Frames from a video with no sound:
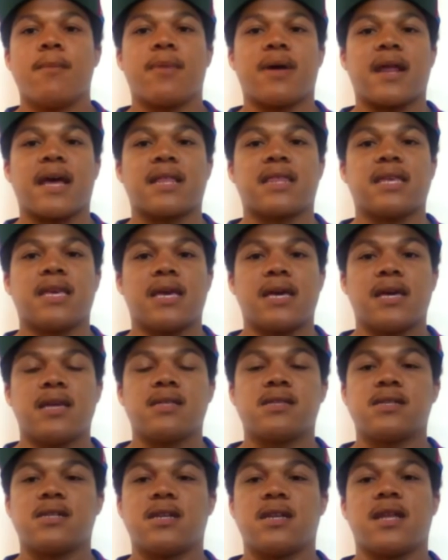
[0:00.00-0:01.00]
but at the
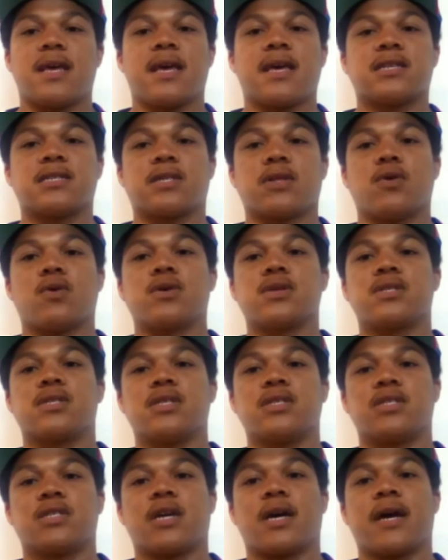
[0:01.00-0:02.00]
end of the day, as long as
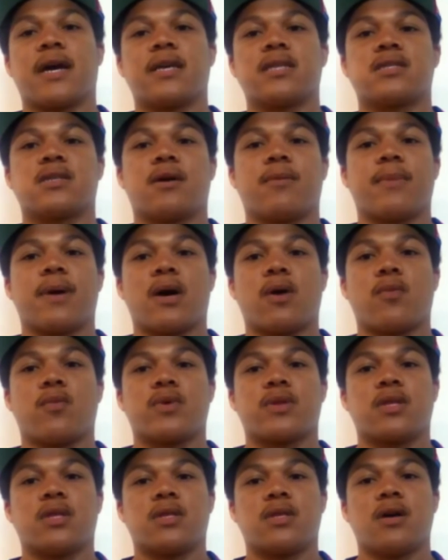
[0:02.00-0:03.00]
the Giants come out
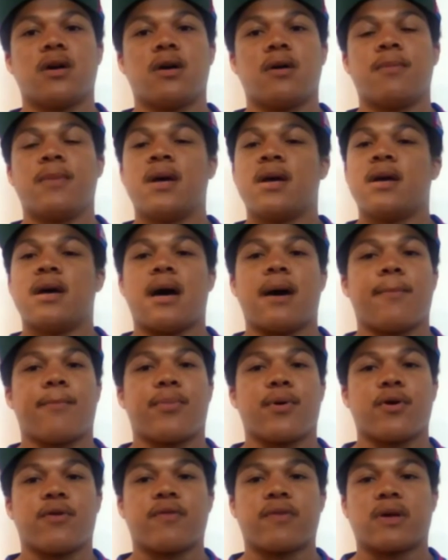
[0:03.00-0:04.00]
with the dub,
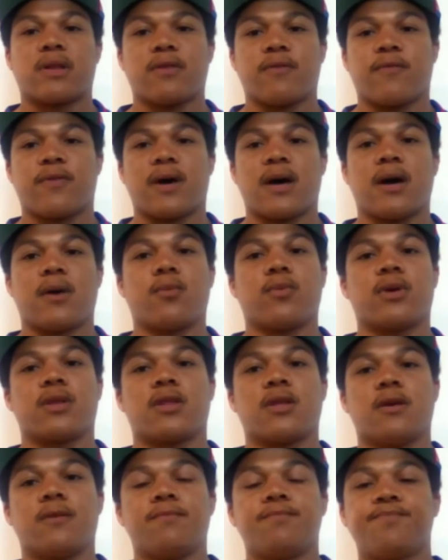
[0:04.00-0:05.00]
I'm perfectly fine
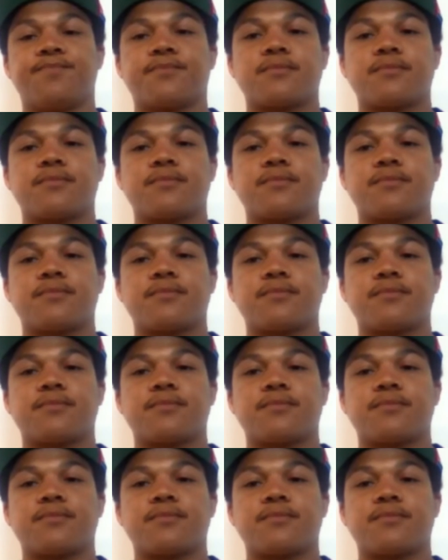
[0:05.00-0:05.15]
with it.